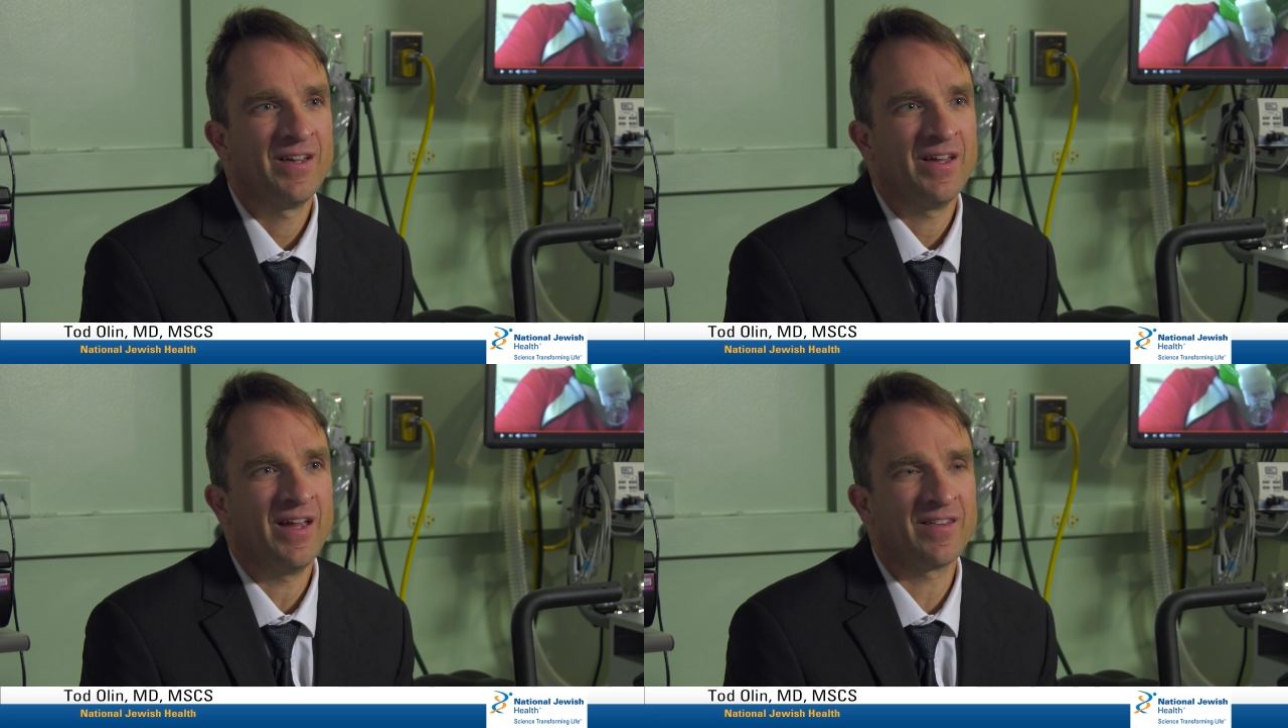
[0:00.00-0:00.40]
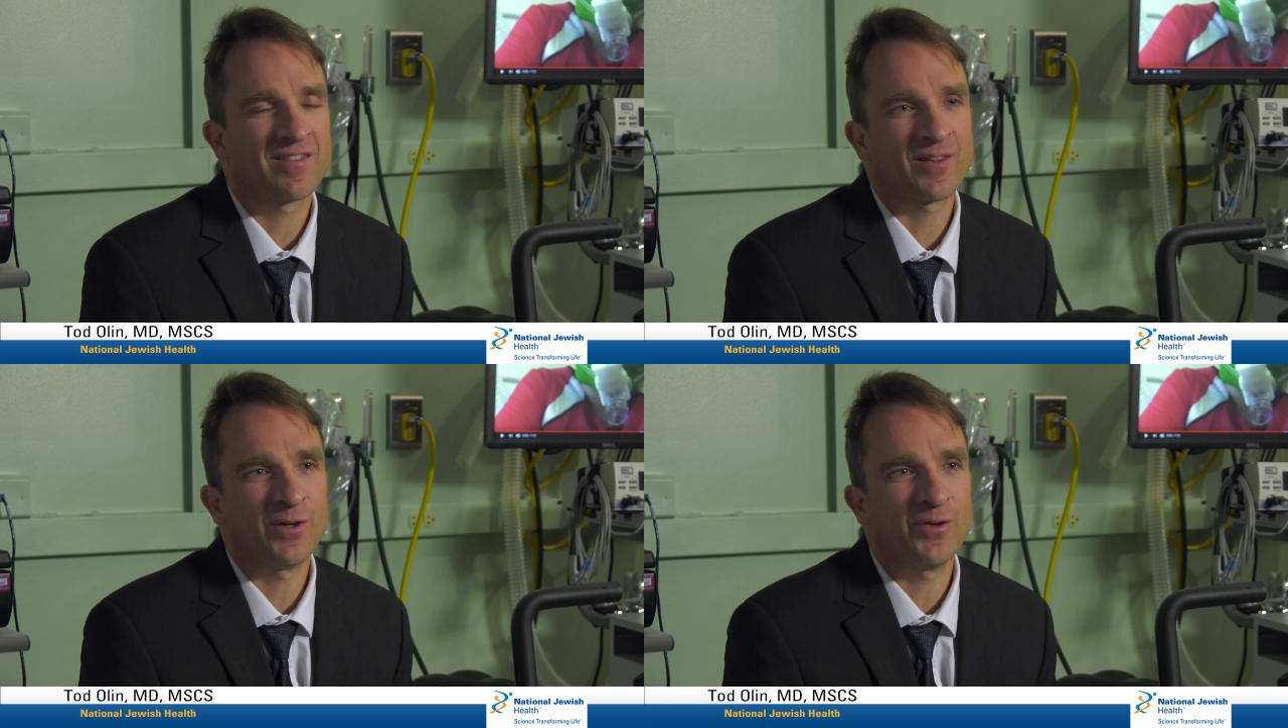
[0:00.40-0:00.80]
at
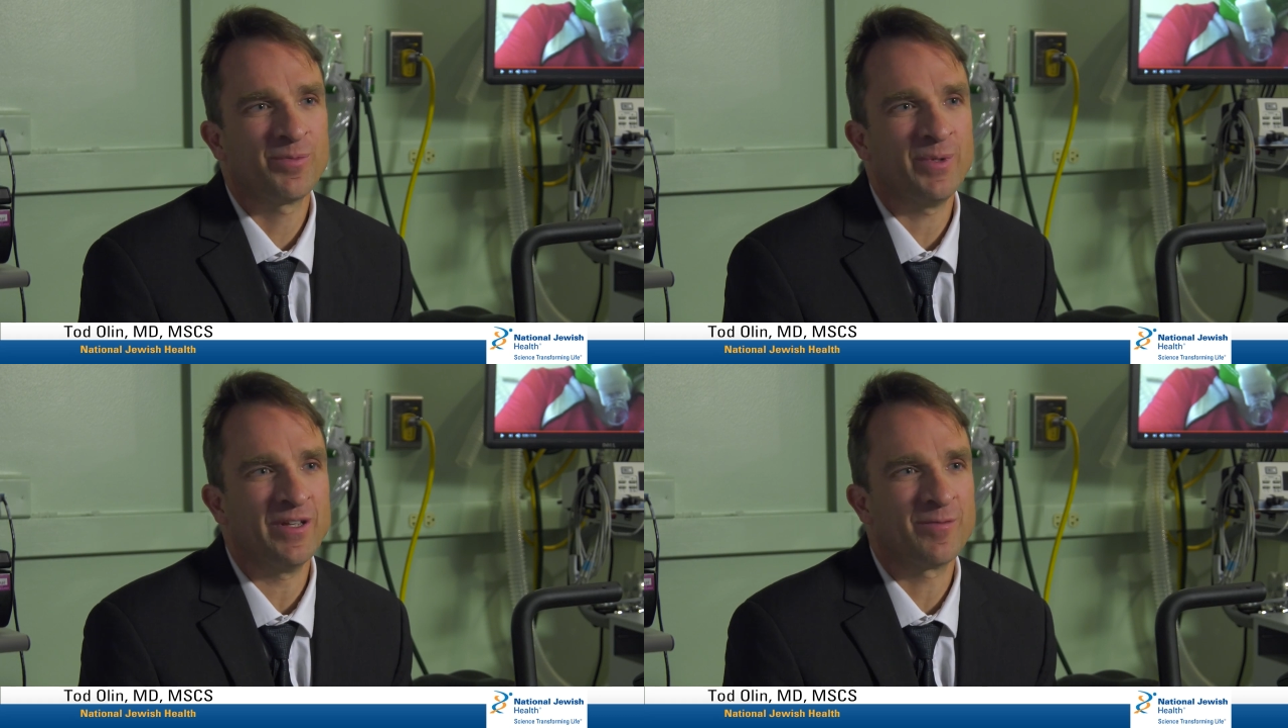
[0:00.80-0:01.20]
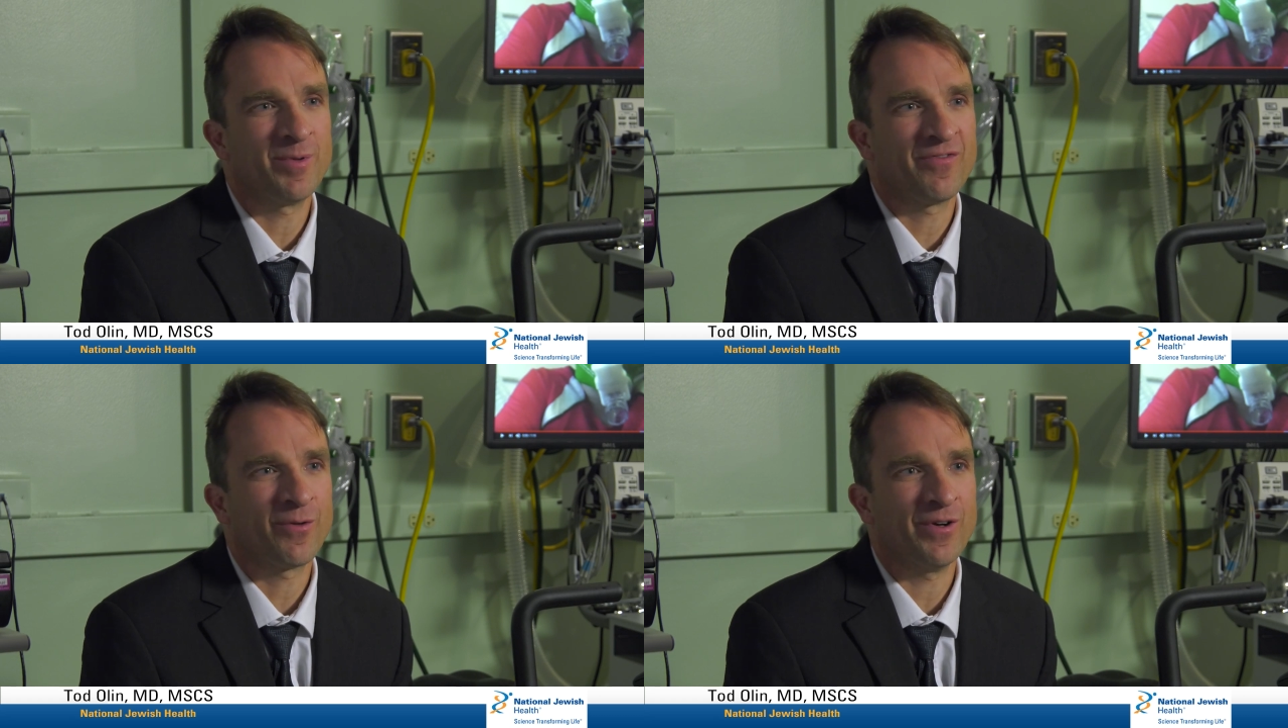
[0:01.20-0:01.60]
slow speeds
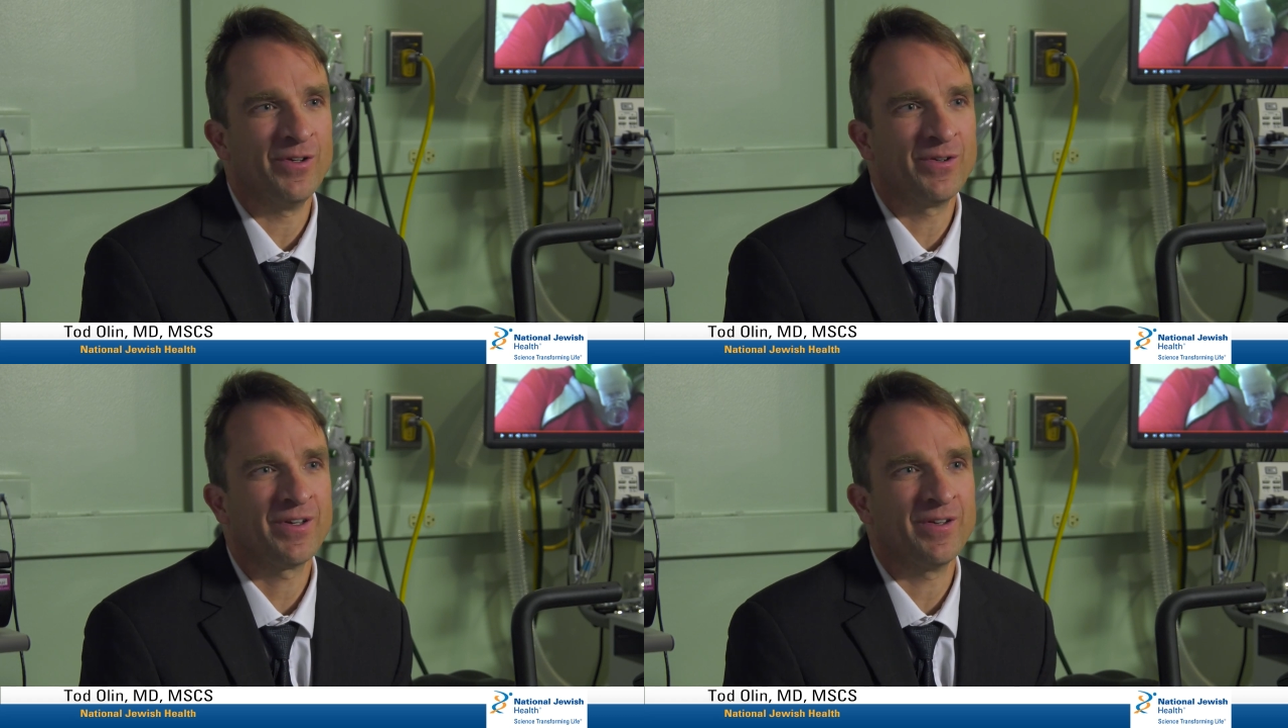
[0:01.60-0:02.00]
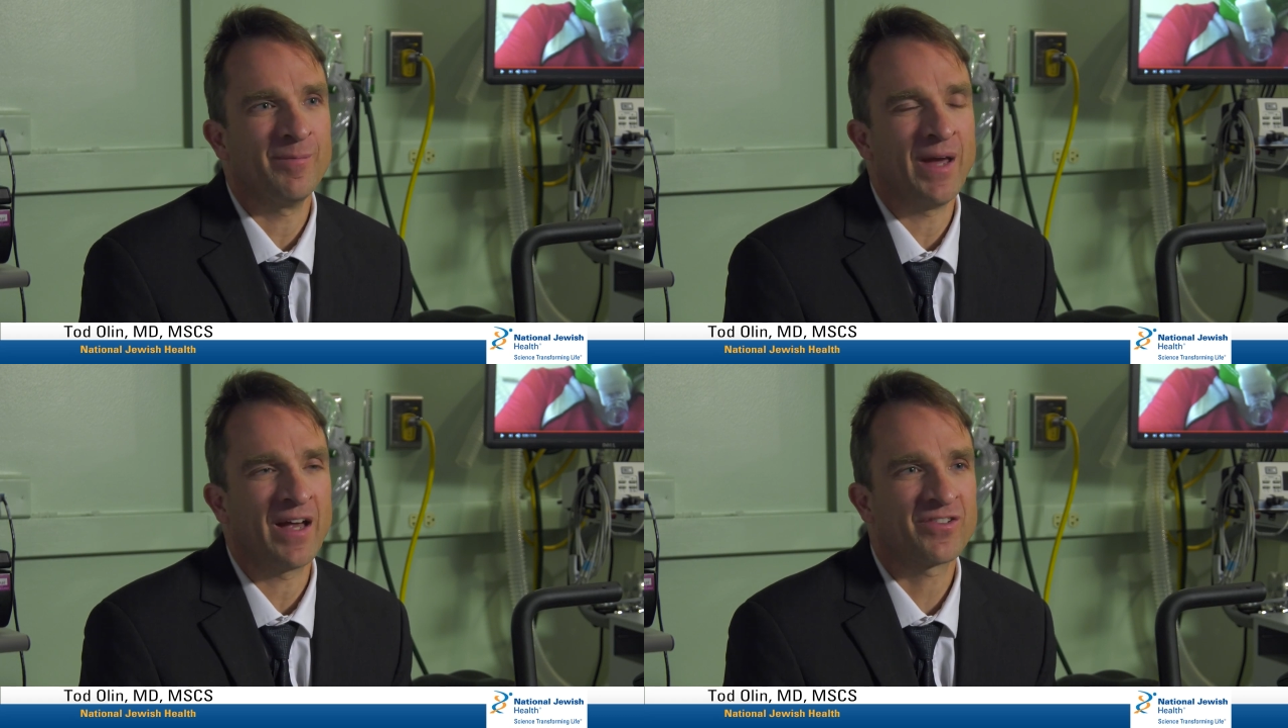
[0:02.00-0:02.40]
before you can
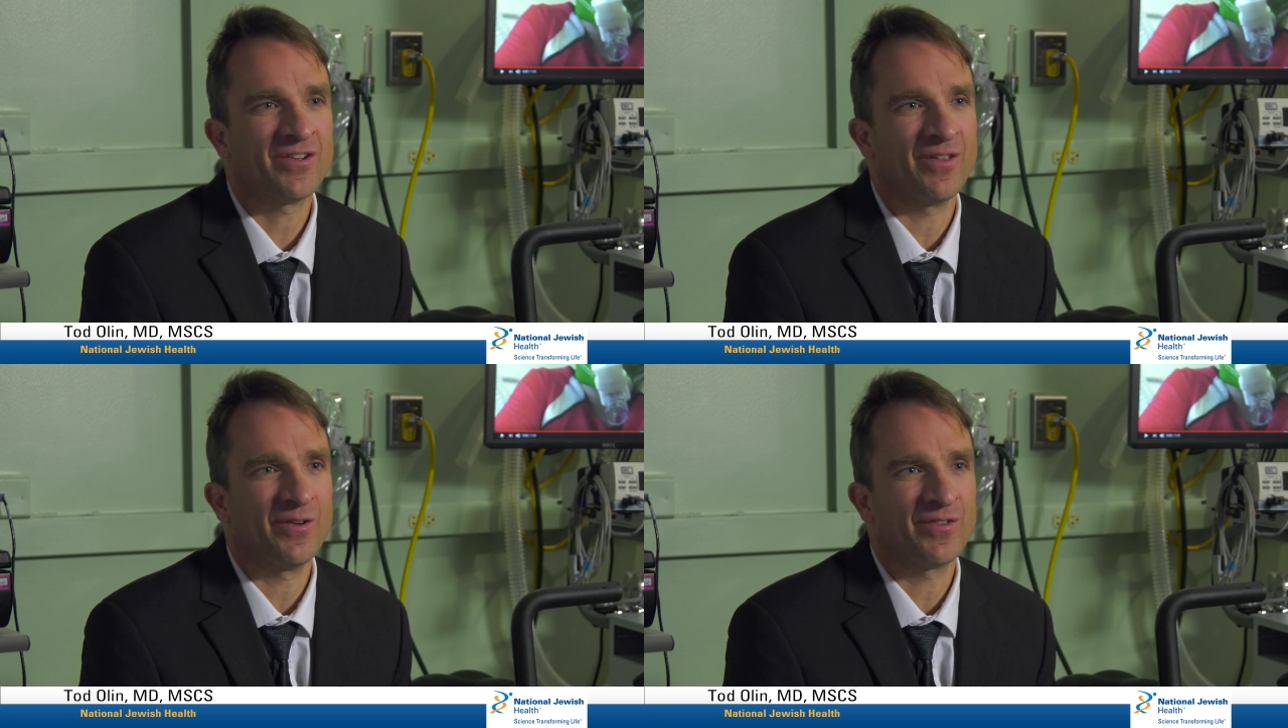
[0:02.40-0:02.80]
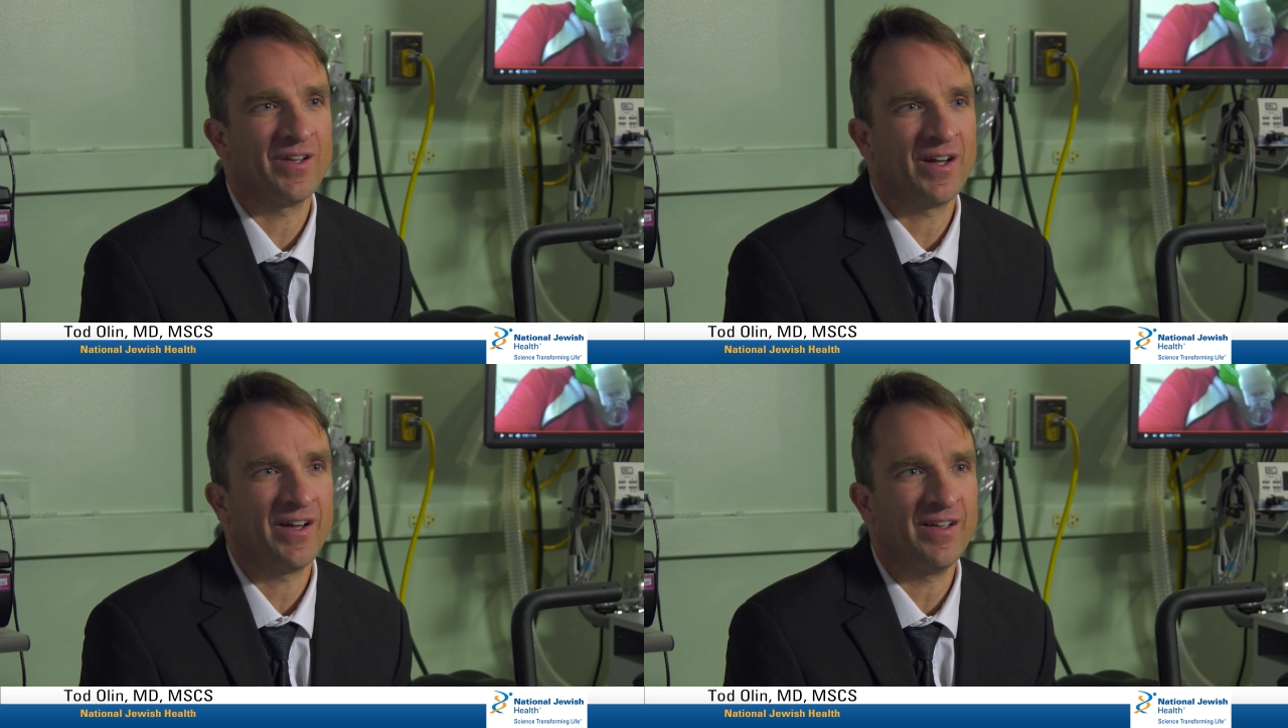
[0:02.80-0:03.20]
master those at
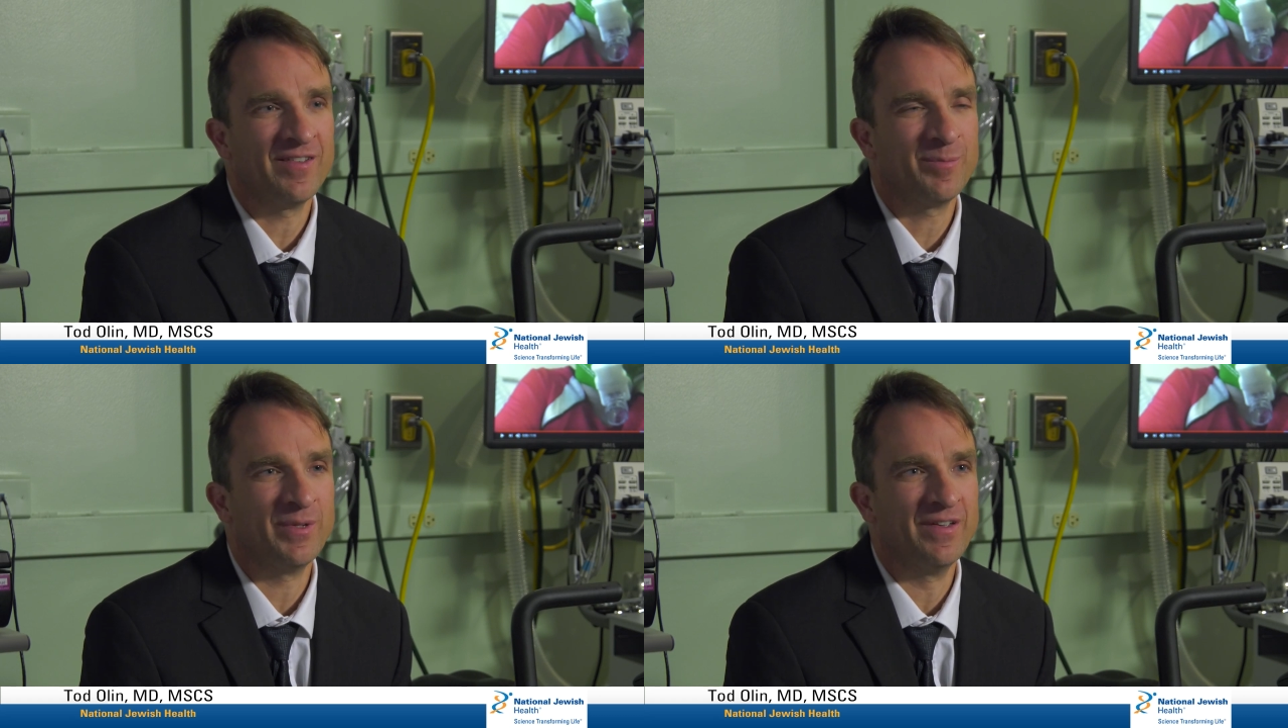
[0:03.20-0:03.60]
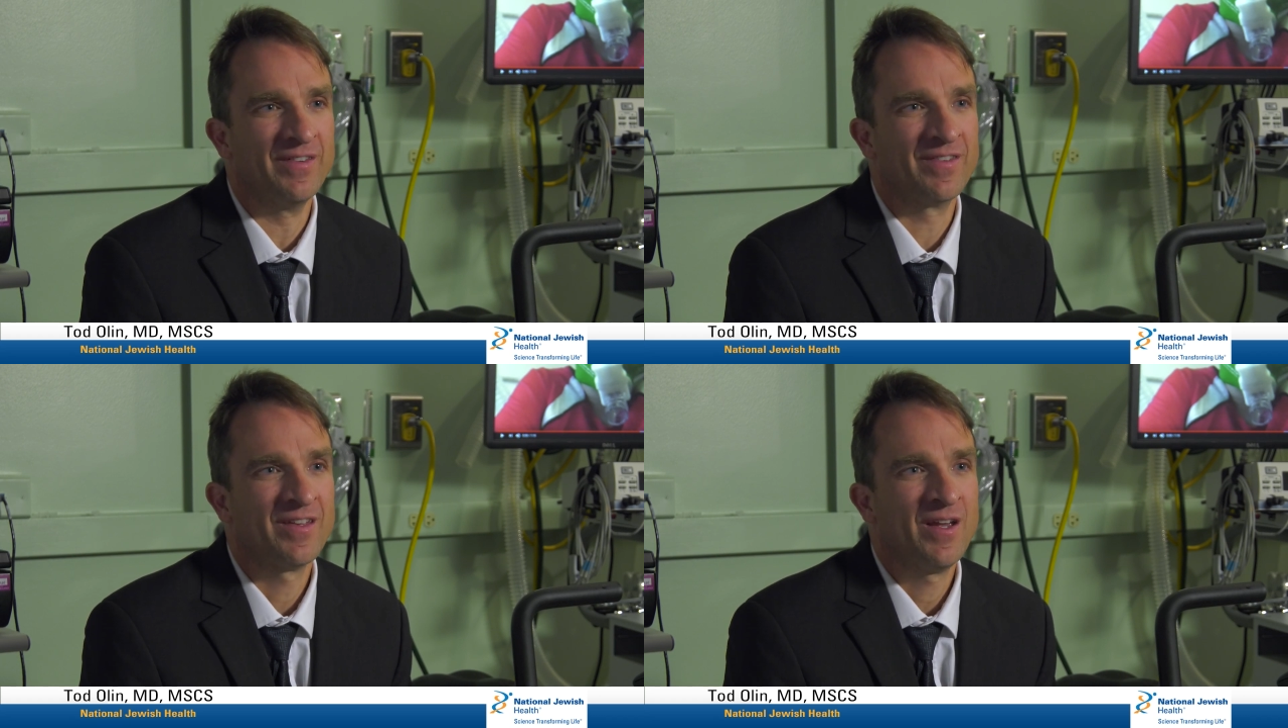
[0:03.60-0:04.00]
high
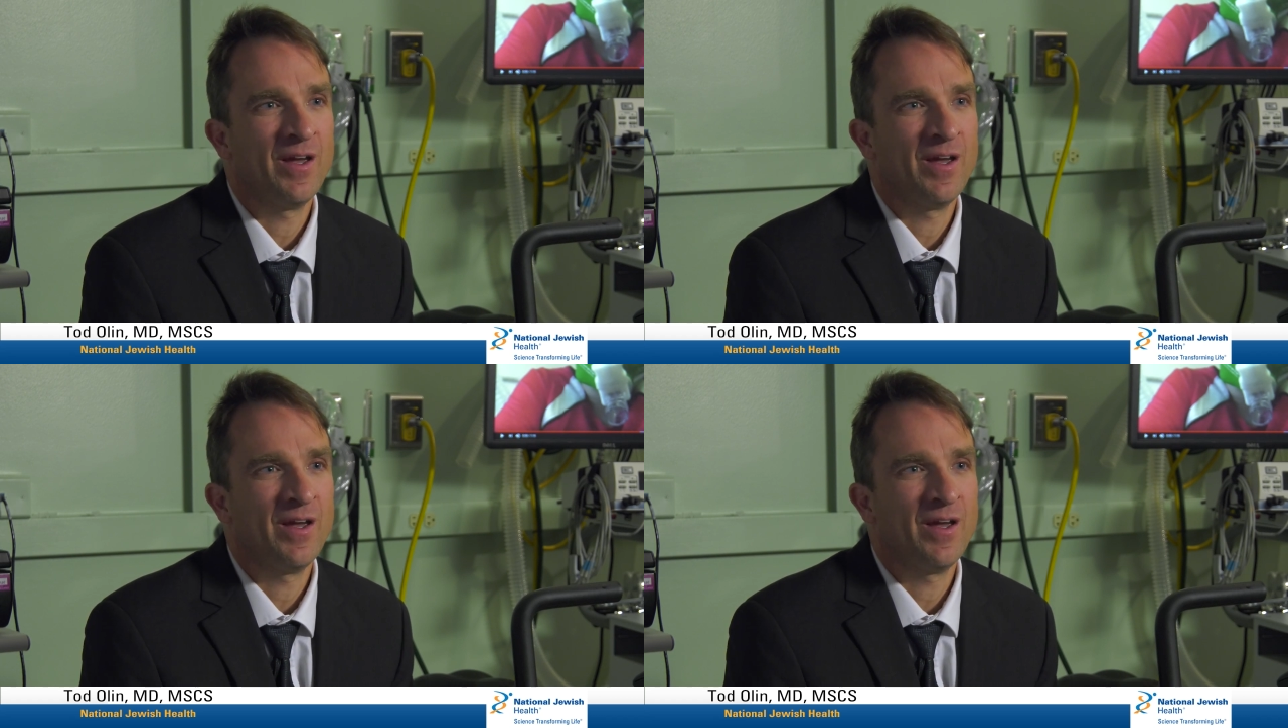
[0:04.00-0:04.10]
speeds.